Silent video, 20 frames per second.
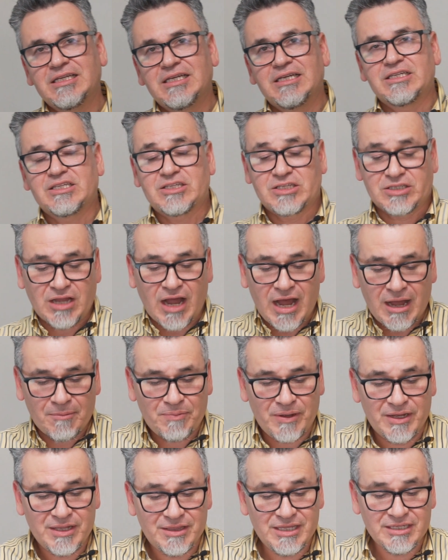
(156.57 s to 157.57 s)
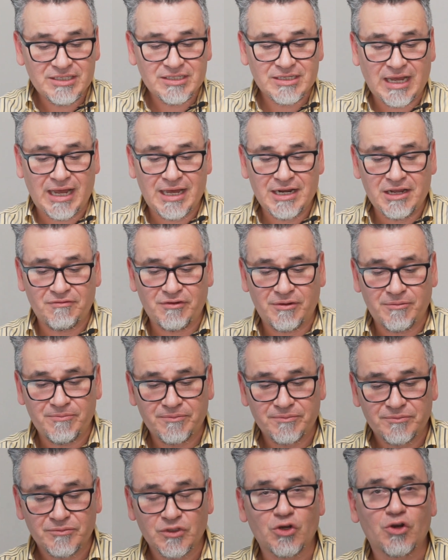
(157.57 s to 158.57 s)
stop. This kind of
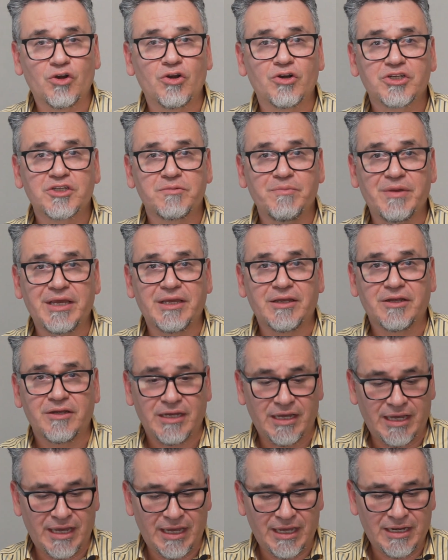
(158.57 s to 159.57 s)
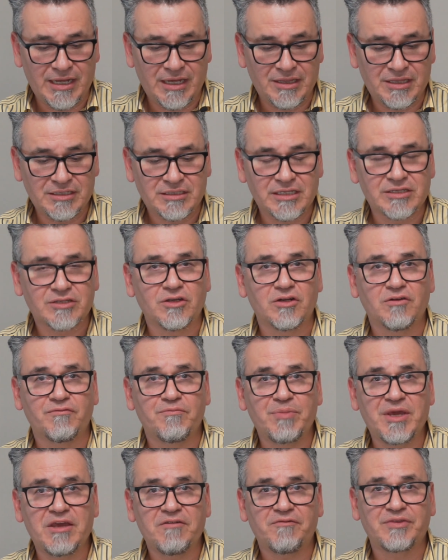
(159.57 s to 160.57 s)
irks me. And this is sort
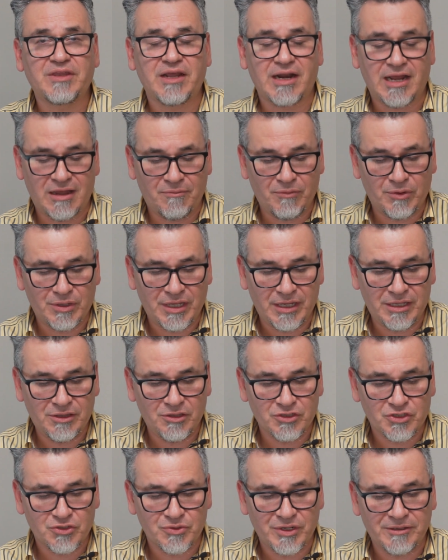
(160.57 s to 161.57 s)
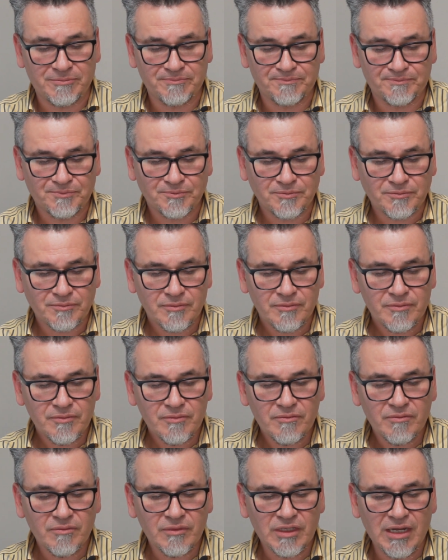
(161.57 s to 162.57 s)
of beef that I have in the industry.
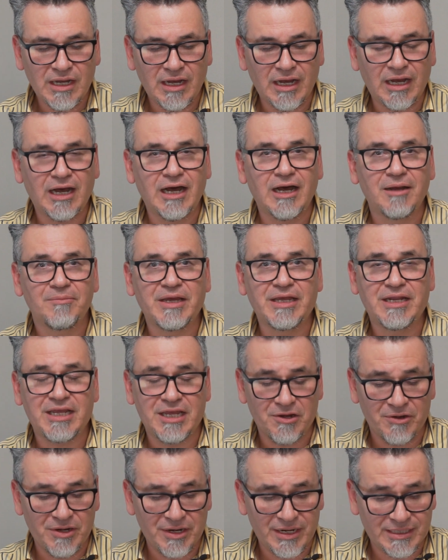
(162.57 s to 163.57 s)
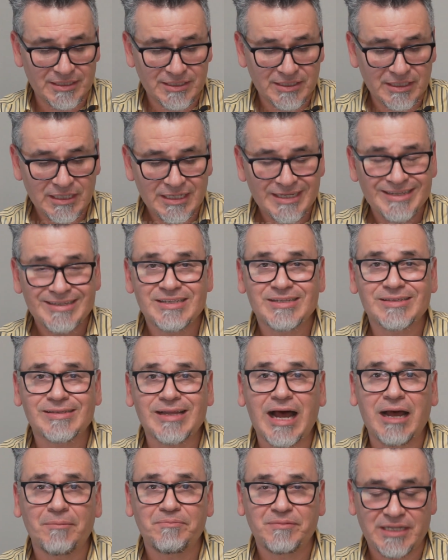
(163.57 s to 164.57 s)
And here it is.
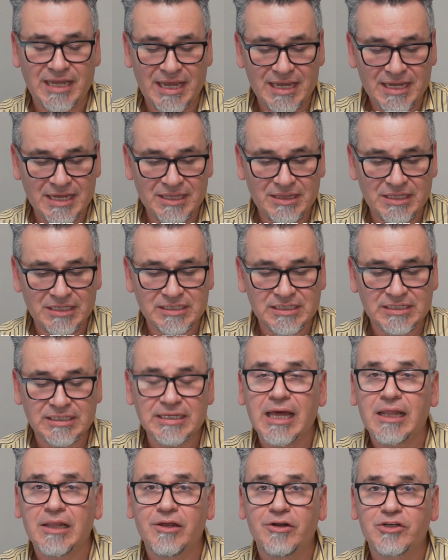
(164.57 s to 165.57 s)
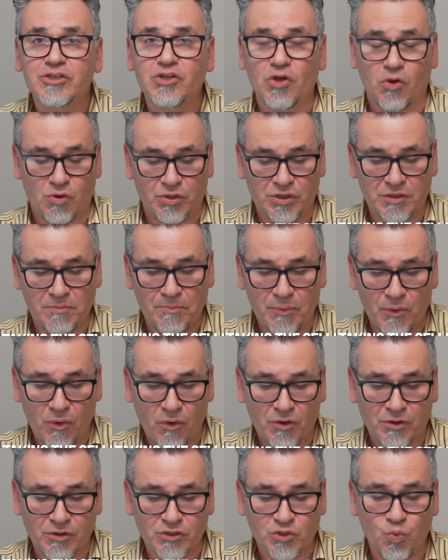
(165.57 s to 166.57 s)
Stop taking the seller's or the
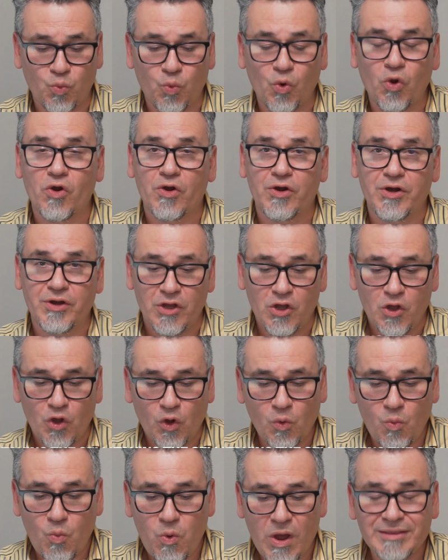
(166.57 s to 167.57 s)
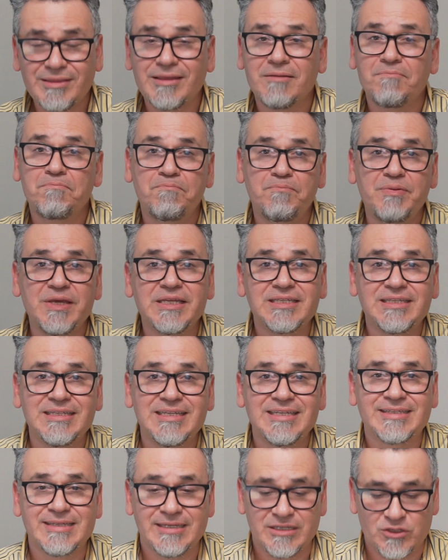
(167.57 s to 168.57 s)
broker's word on what the
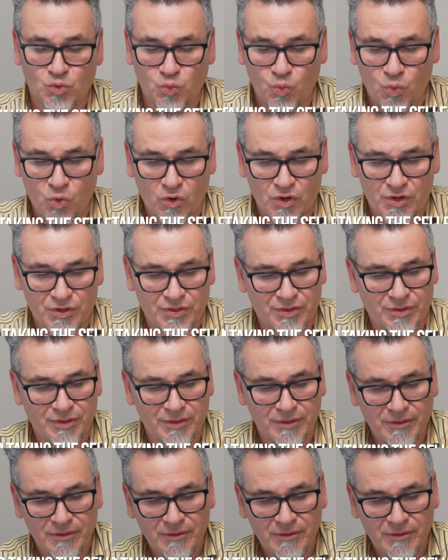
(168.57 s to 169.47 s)
business is worth.